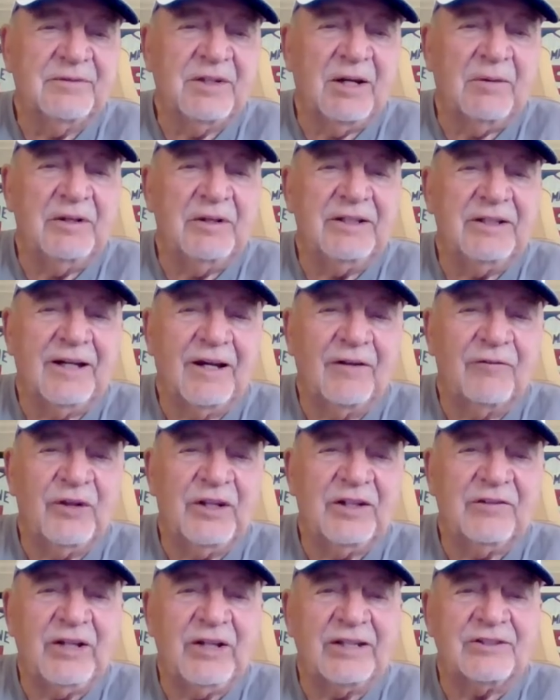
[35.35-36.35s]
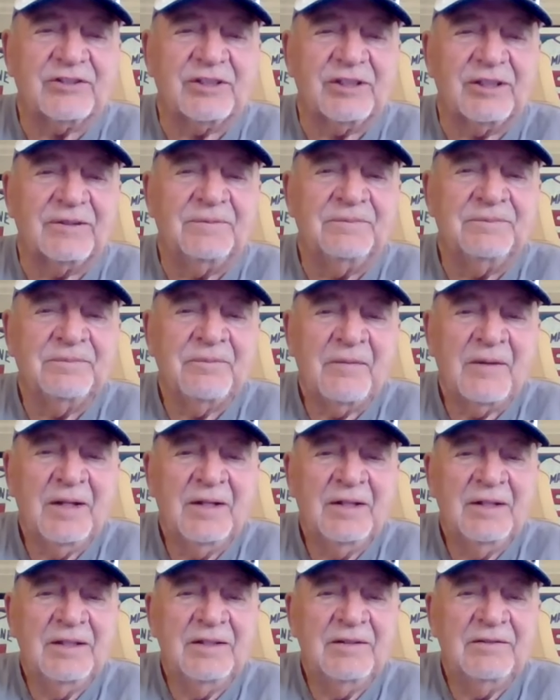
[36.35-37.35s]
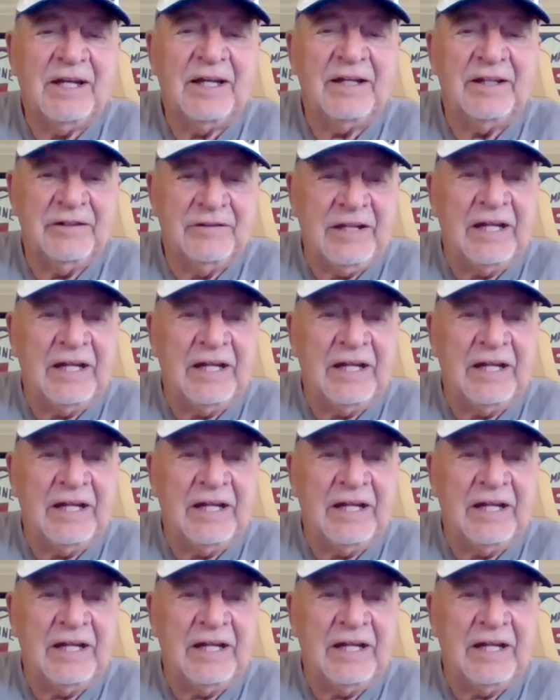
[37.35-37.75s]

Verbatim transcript: I mean, I think that's a that,